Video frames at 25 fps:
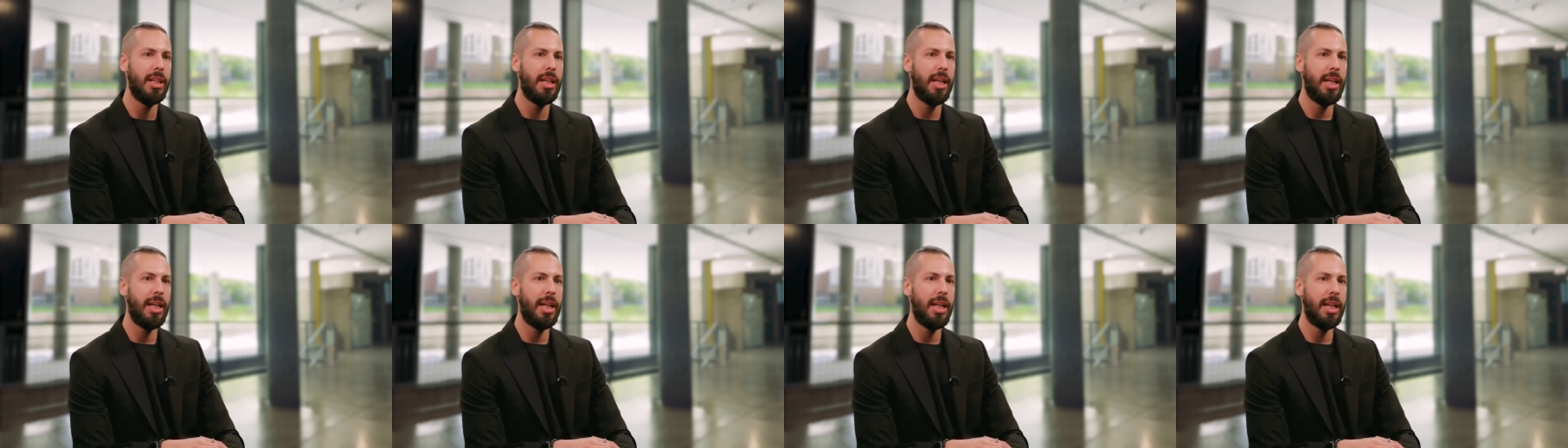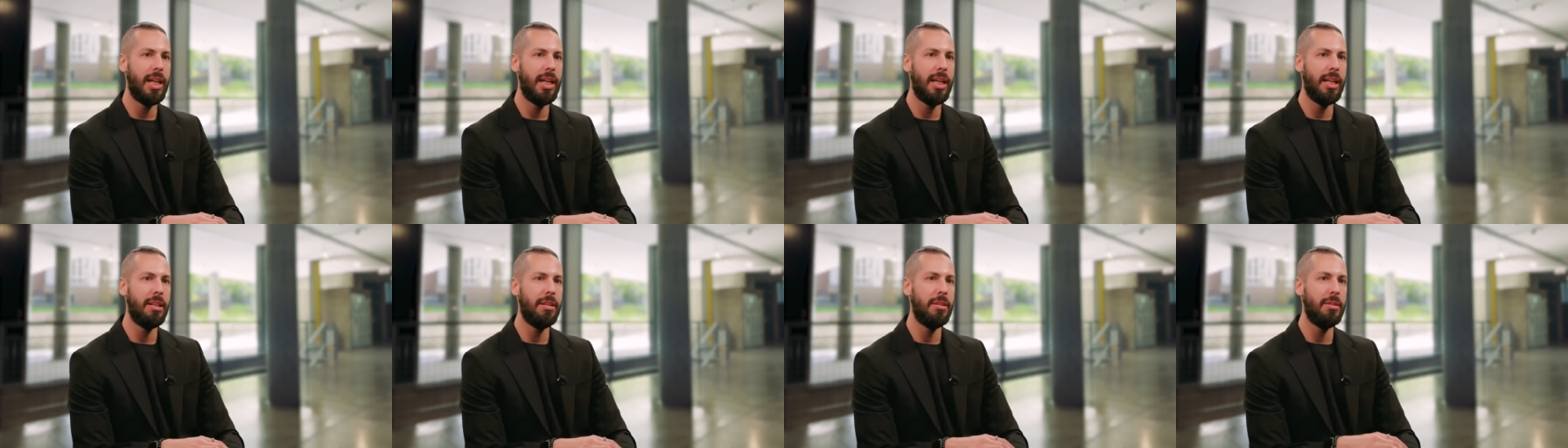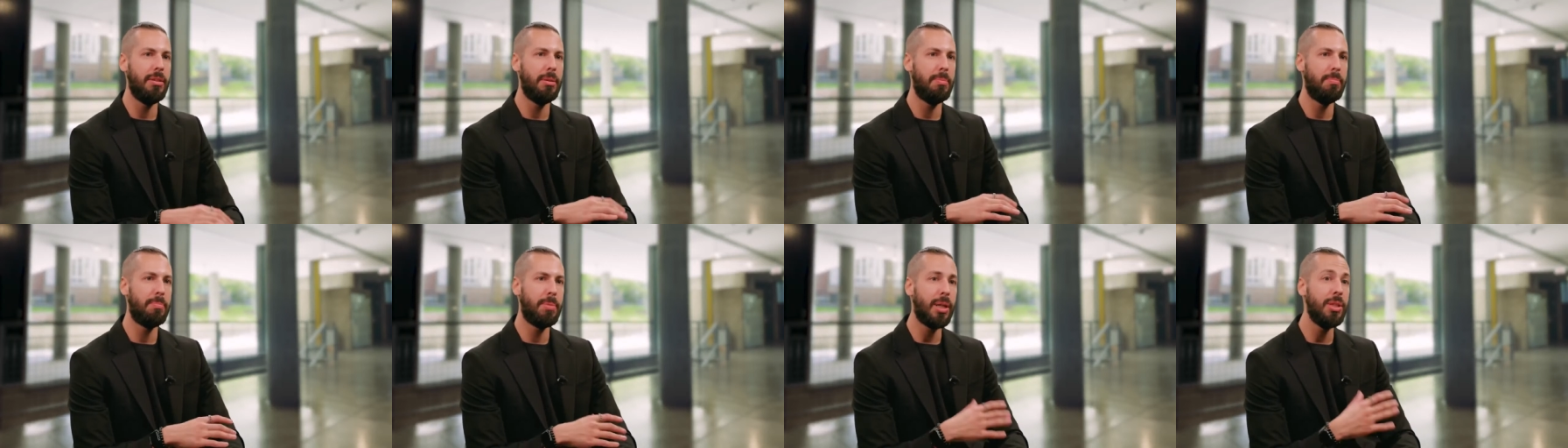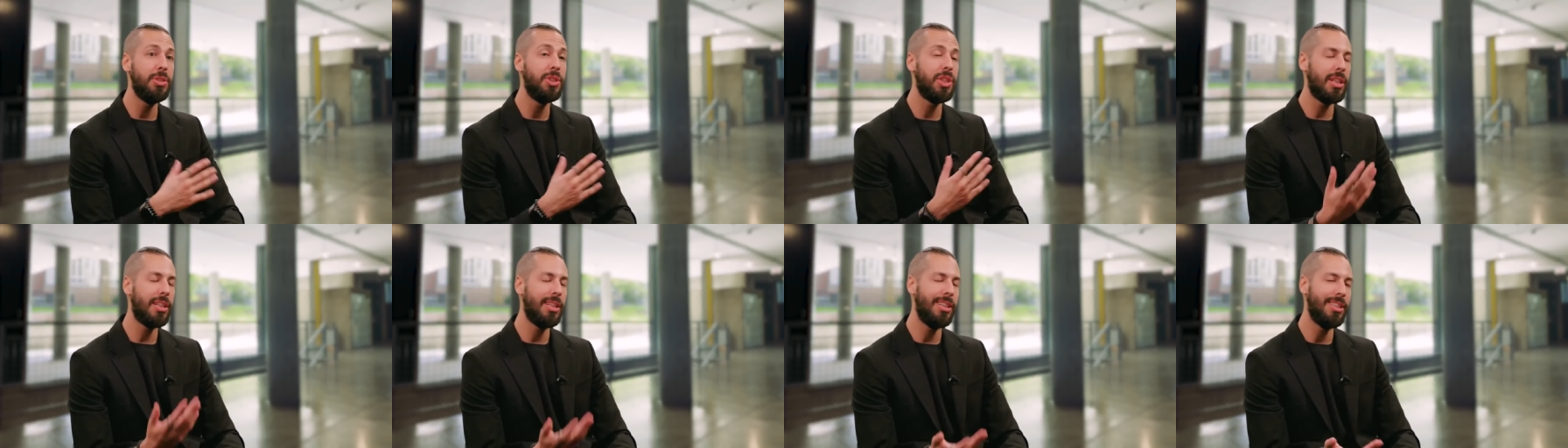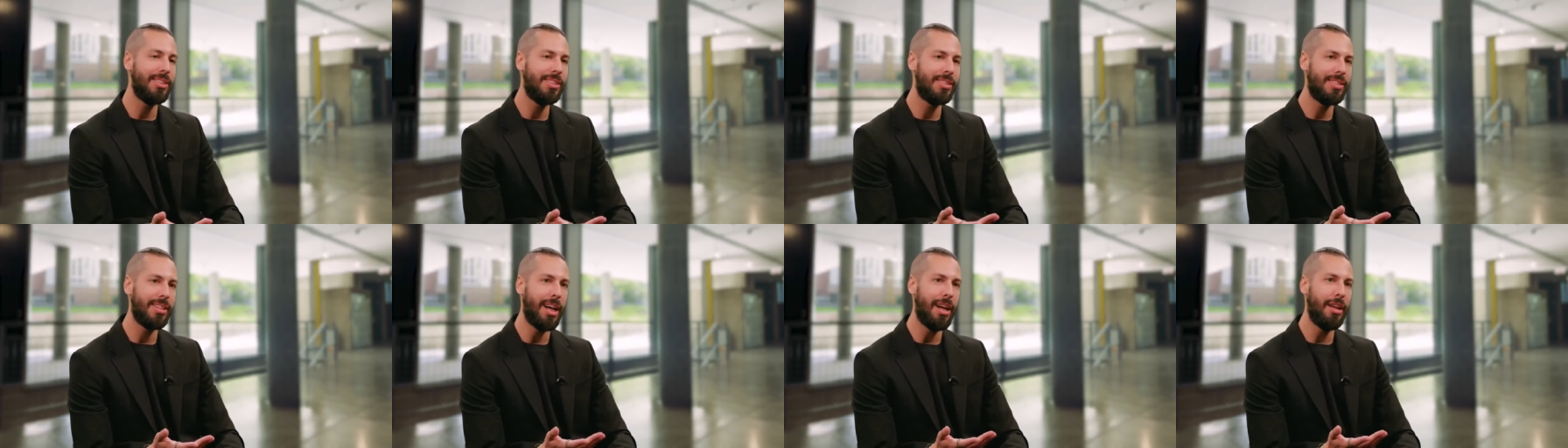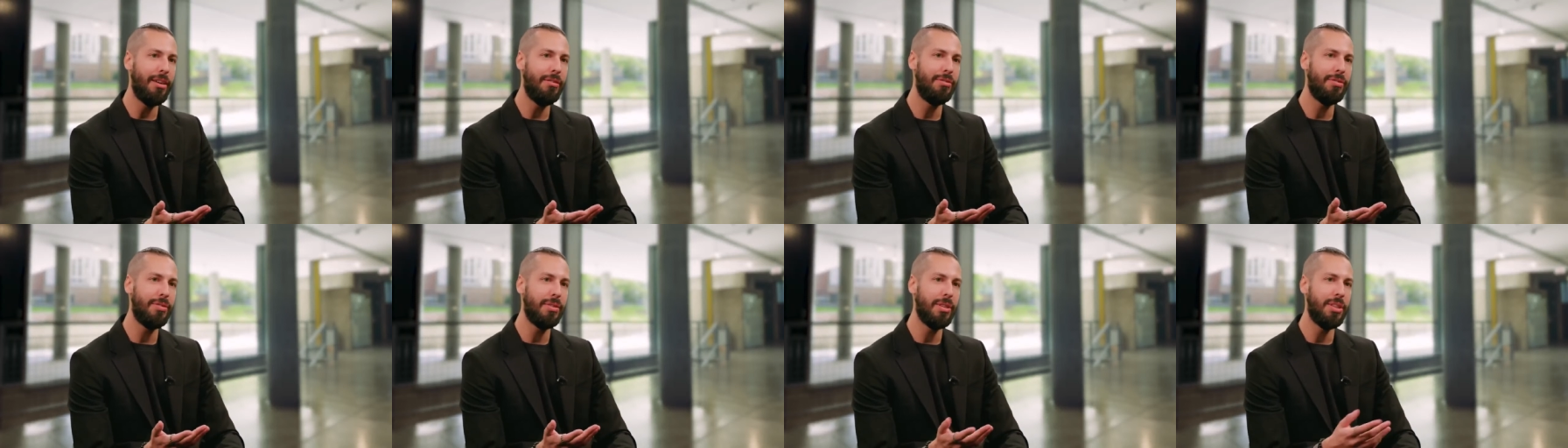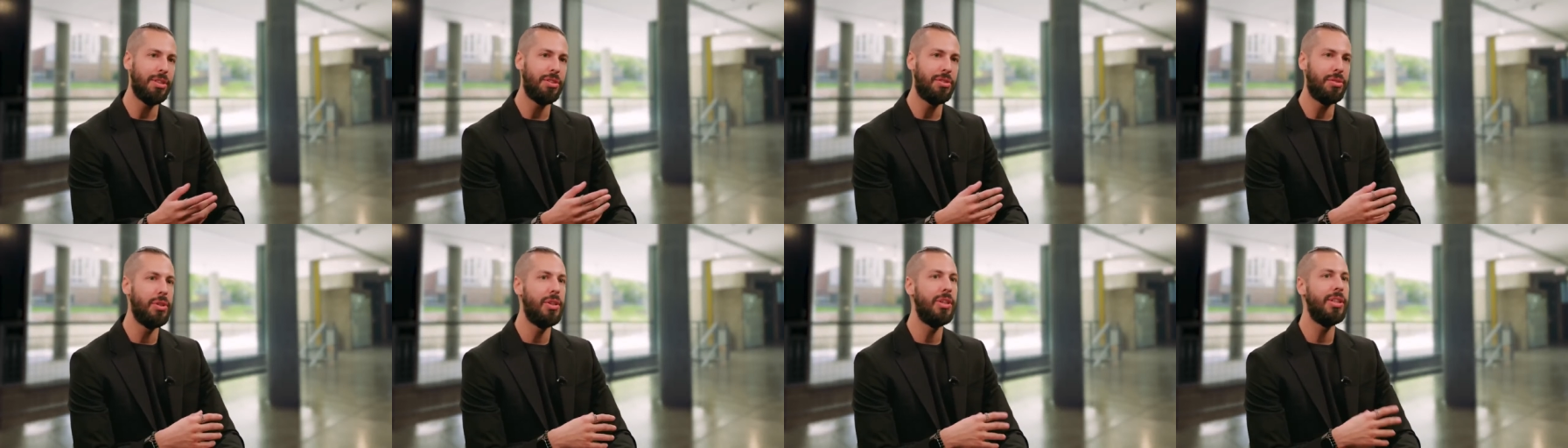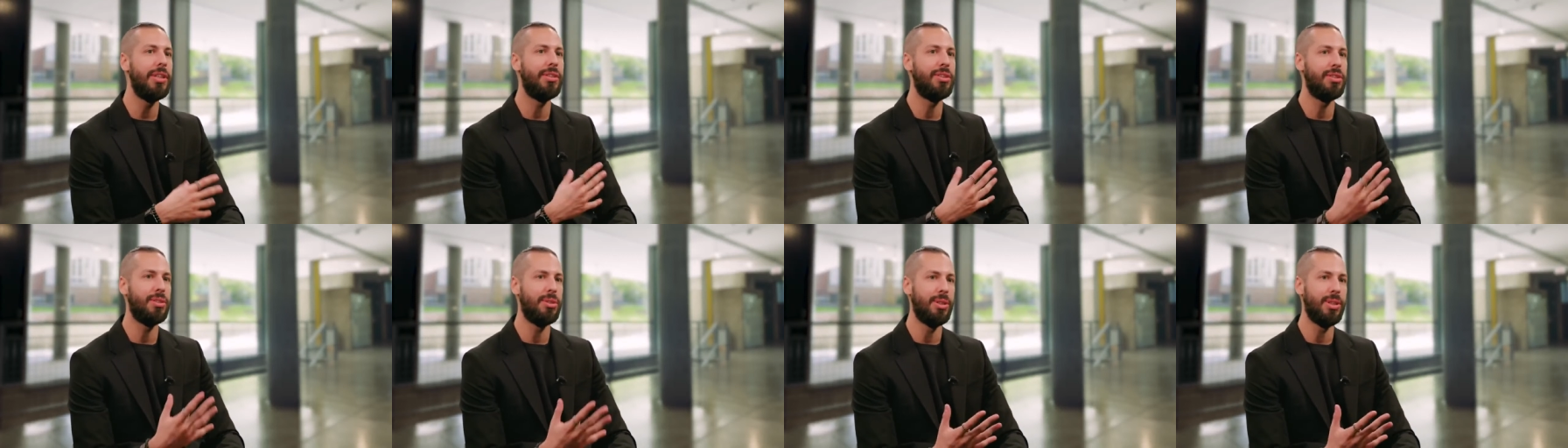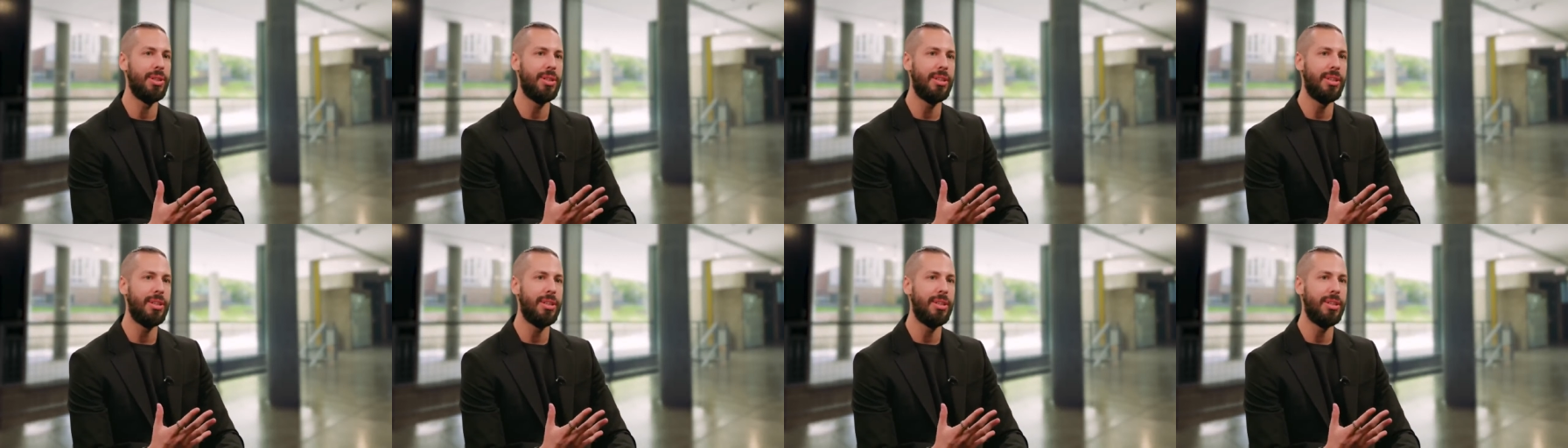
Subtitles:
And the project itself is the result